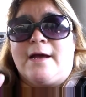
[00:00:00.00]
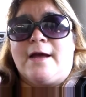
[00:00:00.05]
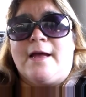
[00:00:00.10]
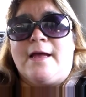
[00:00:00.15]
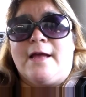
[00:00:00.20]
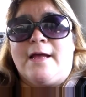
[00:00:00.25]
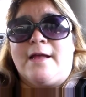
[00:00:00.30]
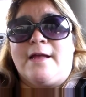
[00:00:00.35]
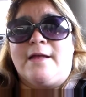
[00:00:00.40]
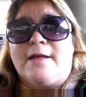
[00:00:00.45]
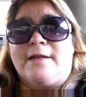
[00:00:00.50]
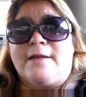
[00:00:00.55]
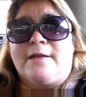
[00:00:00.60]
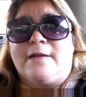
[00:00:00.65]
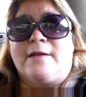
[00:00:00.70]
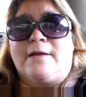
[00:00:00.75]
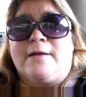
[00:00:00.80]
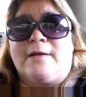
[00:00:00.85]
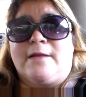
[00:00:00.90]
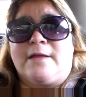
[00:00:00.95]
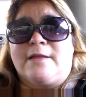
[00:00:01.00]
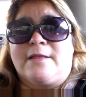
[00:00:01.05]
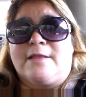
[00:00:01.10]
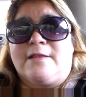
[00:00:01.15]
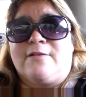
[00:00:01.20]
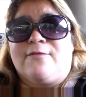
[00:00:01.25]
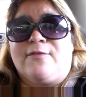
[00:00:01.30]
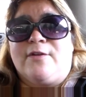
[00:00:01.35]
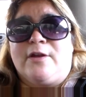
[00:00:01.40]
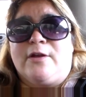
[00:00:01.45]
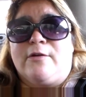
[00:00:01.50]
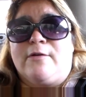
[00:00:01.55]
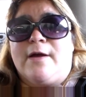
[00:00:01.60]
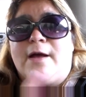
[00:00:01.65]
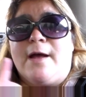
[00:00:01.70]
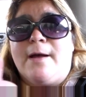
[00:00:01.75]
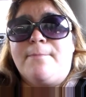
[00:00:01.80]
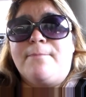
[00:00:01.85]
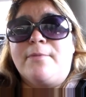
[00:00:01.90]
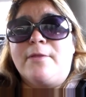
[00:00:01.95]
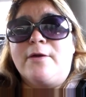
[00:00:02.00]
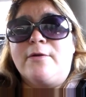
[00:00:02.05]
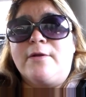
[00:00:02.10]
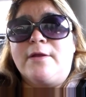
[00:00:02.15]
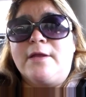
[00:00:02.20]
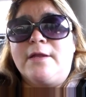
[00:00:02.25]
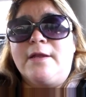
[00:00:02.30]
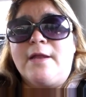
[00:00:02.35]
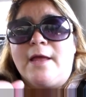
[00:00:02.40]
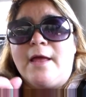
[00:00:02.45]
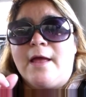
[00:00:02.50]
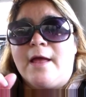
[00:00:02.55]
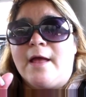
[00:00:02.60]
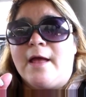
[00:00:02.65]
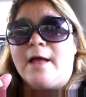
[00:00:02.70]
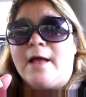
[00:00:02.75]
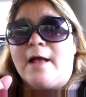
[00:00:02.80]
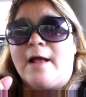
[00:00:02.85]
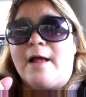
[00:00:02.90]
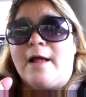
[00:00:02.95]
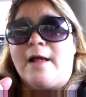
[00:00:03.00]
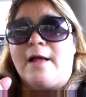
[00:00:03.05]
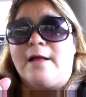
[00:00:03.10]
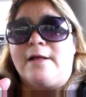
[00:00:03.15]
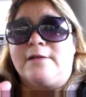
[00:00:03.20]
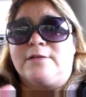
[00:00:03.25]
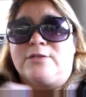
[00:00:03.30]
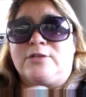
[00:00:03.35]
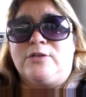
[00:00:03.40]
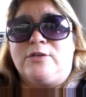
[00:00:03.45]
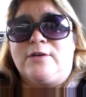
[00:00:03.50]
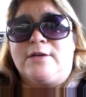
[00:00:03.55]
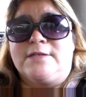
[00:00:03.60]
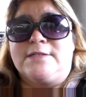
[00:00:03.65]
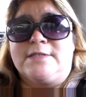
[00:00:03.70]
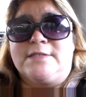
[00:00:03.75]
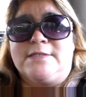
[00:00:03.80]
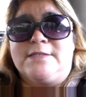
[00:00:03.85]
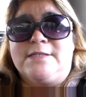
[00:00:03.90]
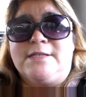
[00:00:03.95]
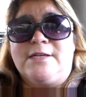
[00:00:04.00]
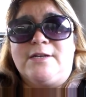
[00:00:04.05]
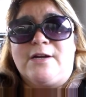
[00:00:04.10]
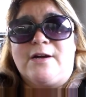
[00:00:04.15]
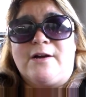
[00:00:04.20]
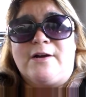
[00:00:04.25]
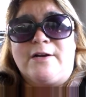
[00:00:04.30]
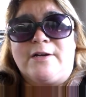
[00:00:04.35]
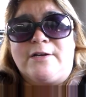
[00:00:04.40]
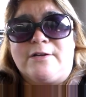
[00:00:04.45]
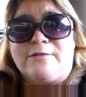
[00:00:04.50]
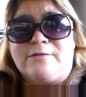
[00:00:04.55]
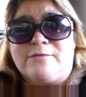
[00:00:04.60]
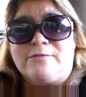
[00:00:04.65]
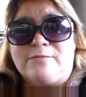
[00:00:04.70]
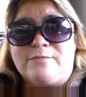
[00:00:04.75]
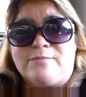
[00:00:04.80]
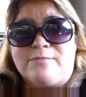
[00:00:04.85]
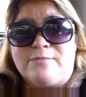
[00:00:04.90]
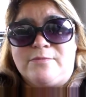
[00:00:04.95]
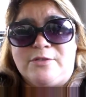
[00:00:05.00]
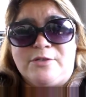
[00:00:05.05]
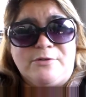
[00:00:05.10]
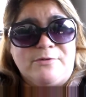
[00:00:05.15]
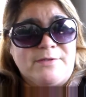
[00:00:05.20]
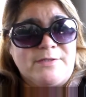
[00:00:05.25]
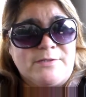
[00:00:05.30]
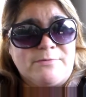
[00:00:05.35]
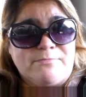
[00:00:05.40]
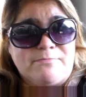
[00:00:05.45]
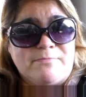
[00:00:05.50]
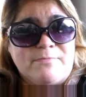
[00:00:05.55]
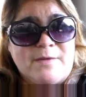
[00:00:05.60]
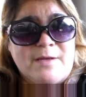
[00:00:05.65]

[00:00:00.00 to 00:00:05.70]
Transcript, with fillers: and get this video uploaded and so you guys can see our newest